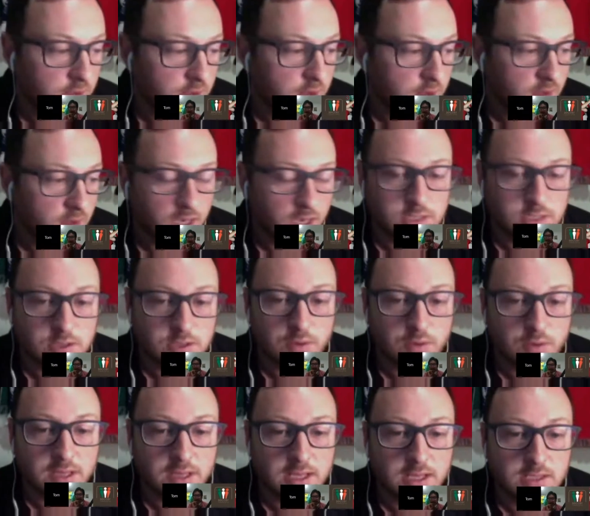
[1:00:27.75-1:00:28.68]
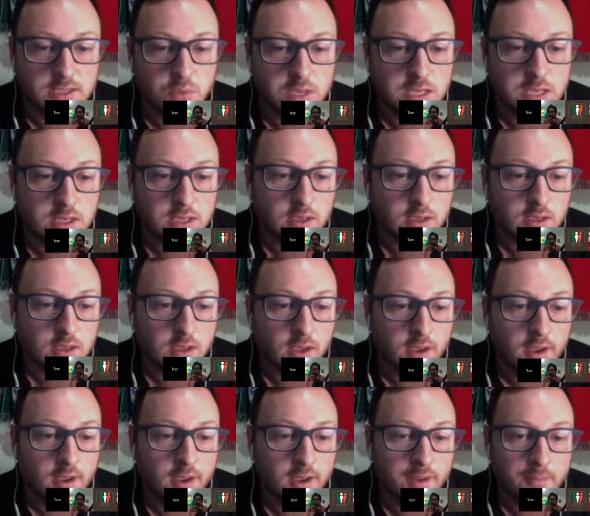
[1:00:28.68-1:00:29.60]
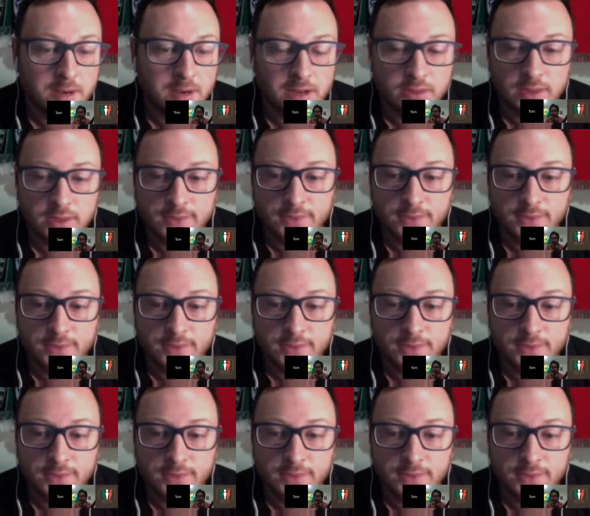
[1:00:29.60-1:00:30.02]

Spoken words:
historic last week. And I think